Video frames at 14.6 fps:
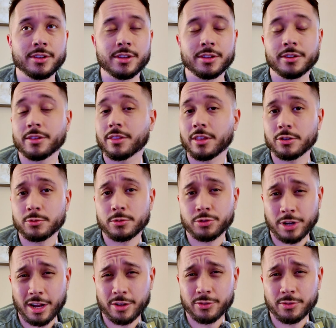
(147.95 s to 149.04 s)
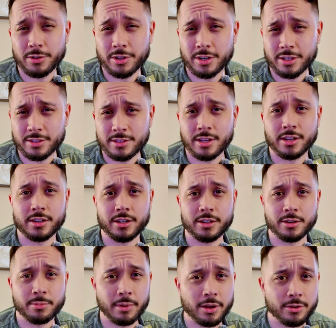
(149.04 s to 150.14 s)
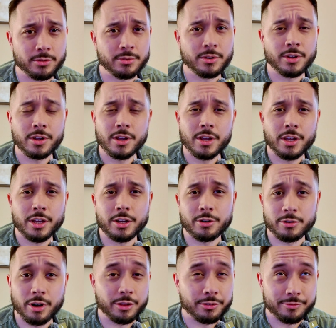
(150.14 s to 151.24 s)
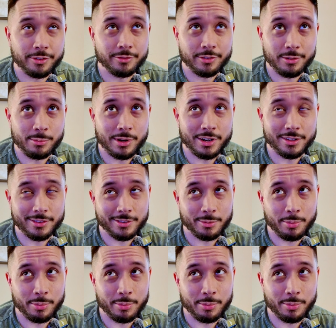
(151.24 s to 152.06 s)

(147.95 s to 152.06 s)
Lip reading: in, things were transferred, and it said I needed about another 50 minutes